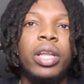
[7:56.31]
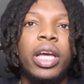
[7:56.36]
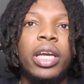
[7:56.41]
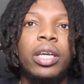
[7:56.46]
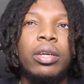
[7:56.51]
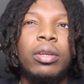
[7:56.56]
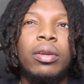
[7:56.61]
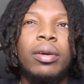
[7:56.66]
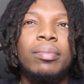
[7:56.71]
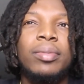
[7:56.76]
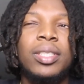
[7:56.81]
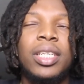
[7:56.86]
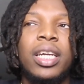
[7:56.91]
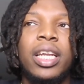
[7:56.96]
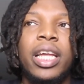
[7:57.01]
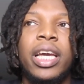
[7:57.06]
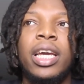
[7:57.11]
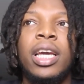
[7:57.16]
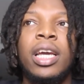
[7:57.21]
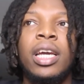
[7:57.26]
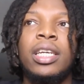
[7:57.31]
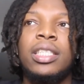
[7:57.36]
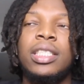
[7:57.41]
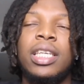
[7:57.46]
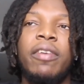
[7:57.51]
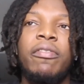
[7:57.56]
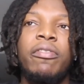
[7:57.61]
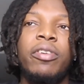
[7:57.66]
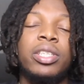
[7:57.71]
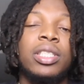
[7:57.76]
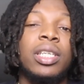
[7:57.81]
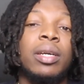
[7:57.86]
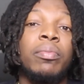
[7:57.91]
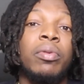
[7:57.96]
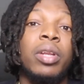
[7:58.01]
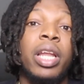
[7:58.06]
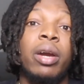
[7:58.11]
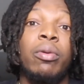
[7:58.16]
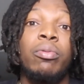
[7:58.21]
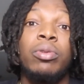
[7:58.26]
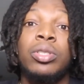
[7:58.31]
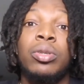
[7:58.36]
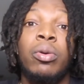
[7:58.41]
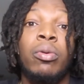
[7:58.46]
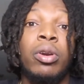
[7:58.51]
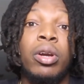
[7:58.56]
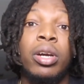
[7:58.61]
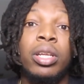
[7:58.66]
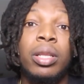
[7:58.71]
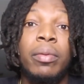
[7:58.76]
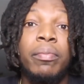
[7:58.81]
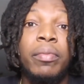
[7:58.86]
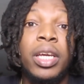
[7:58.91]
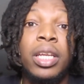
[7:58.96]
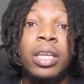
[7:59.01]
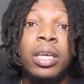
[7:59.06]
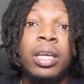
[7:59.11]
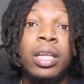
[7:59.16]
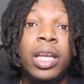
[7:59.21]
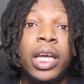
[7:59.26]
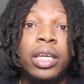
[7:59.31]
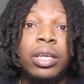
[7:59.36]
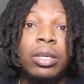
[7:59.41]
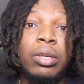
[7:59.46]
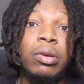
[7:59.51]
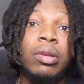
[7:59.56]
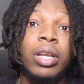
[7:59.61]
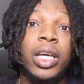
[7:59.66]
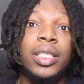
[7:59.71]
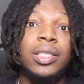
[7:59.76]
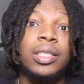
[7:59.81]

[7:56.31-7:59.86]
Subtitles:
Like, you know what I'm saying, like say for example, like what's going on in the media, like, you know, like